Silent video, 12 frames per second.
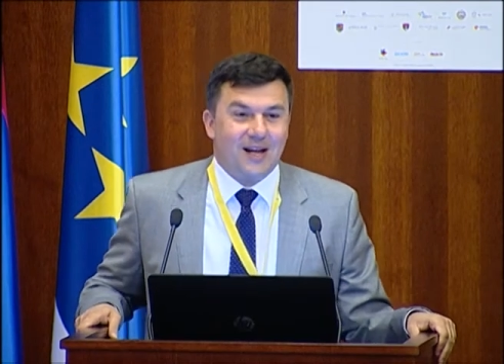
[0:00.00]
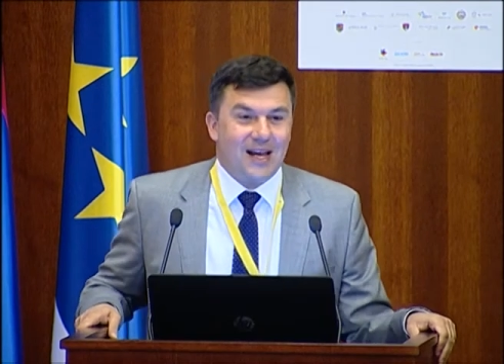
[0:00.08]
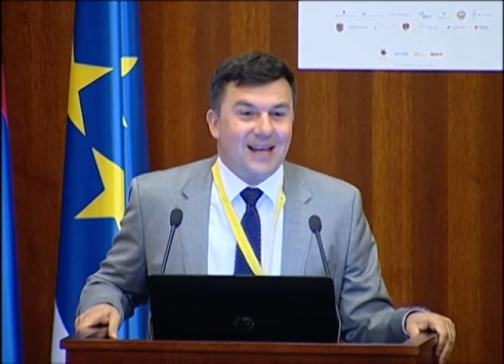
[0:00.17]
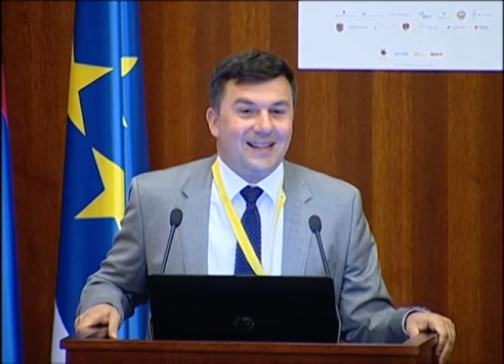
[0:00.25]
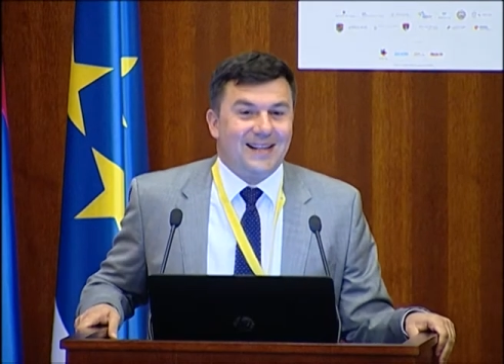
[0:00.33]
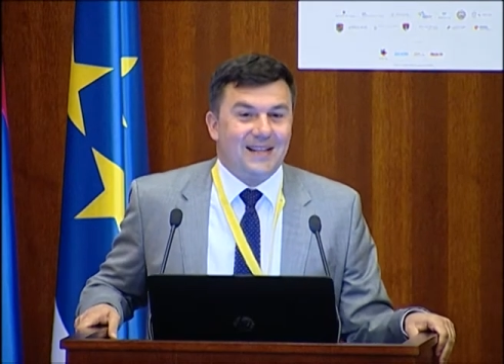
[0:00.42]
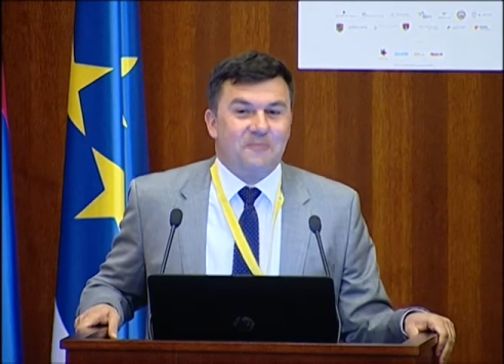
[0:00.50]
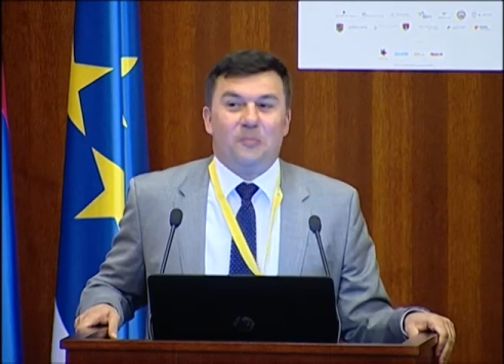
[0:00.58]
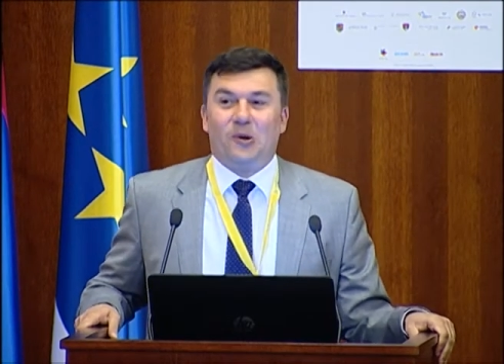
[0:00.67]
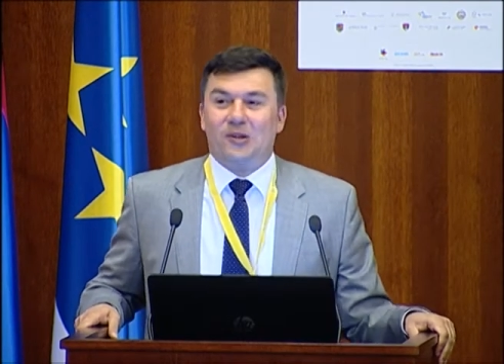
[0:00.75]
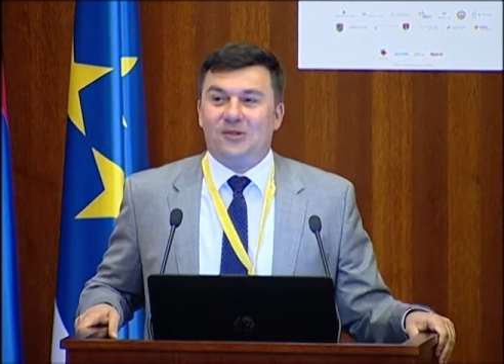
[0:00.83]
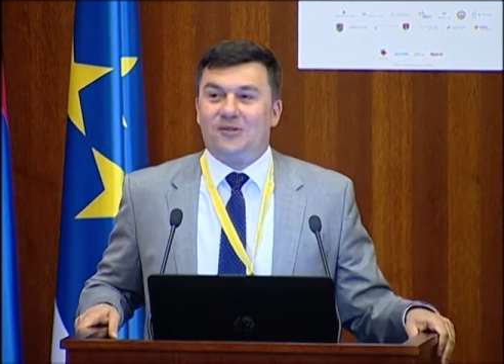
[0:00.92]
at that
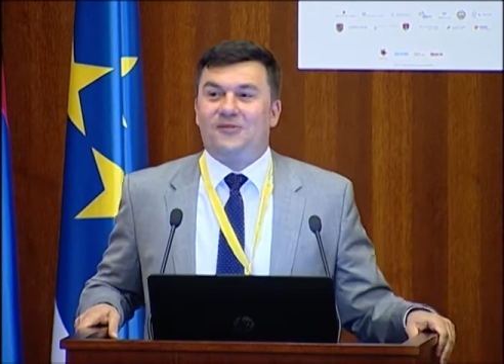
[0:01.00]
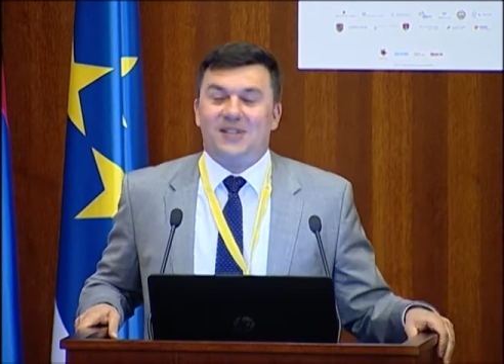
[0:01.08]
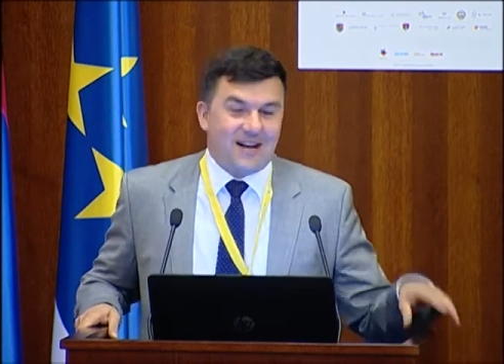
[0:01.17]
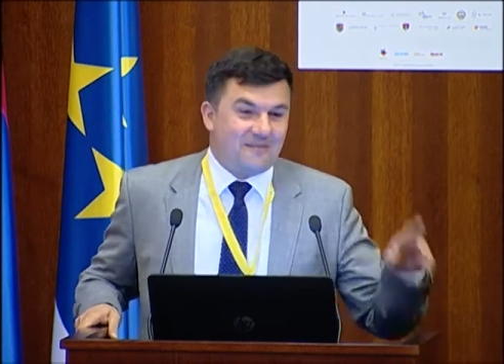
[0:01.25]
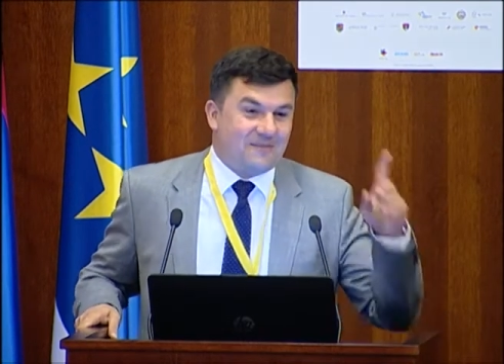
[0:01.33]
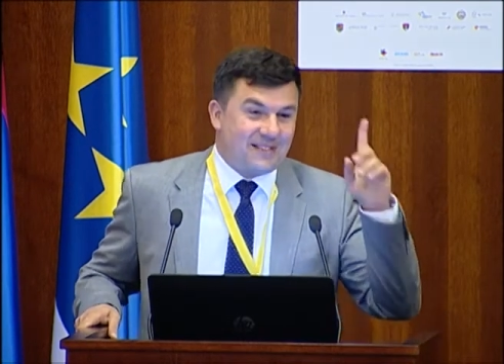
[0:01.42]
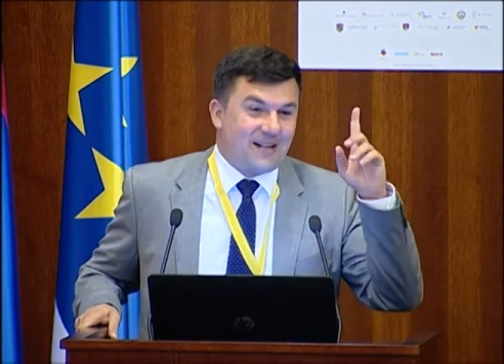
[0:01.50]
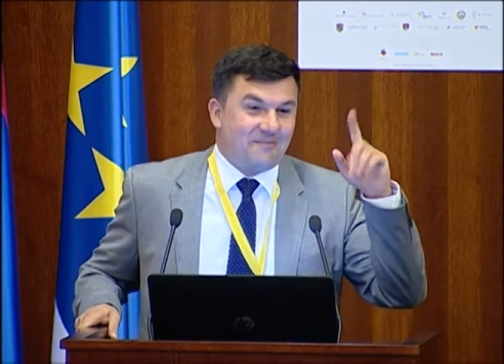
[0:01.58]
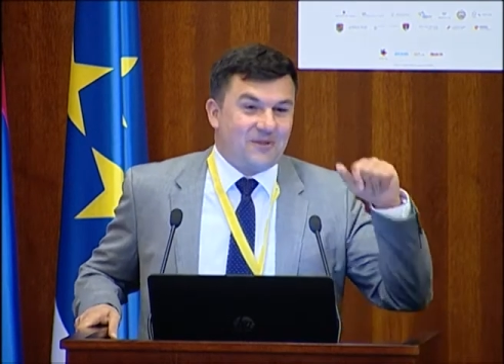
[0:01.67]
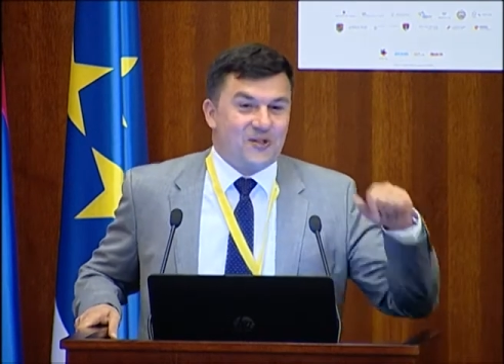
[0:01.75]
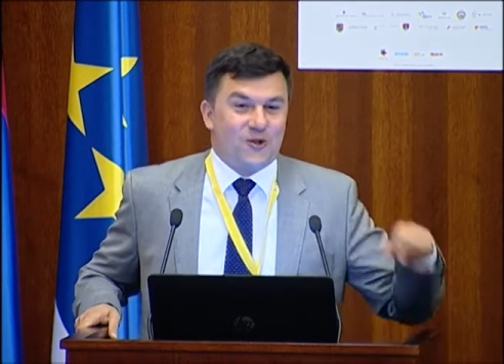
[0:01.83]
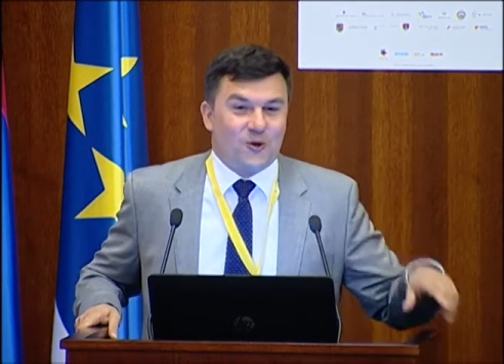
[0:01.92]
point of time,
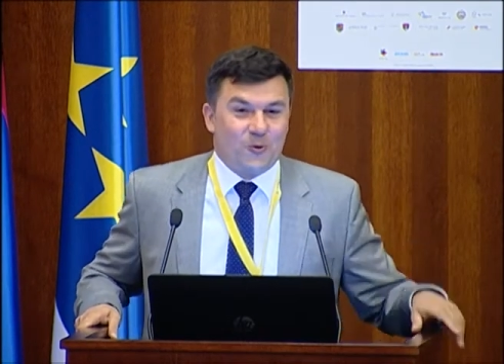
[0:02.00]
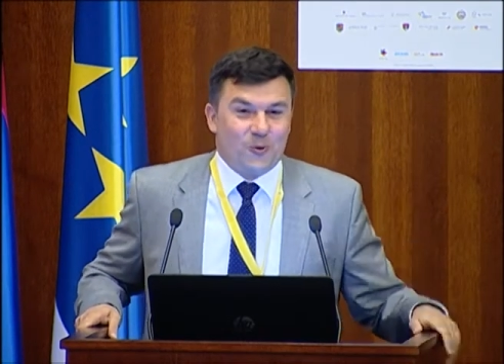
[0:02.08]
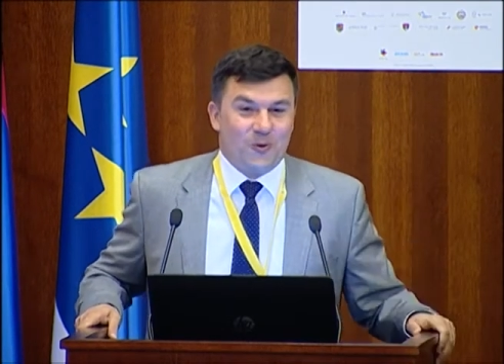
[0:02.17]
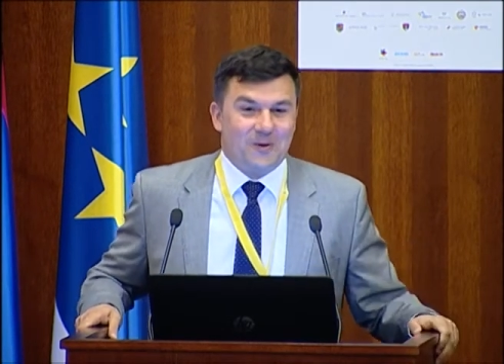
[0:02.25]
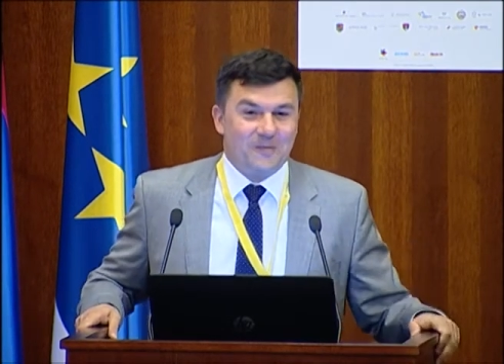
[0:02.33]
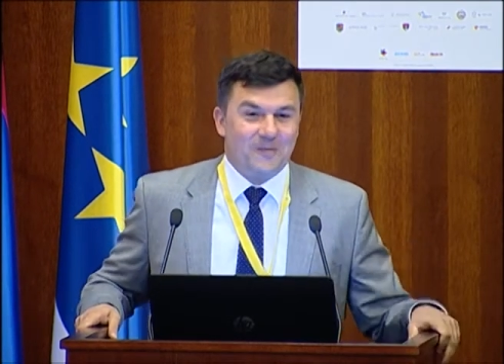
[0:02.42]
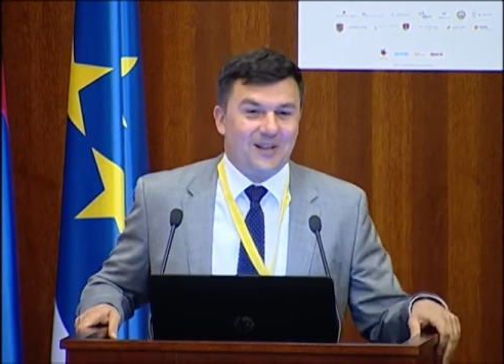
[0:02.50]
summer school,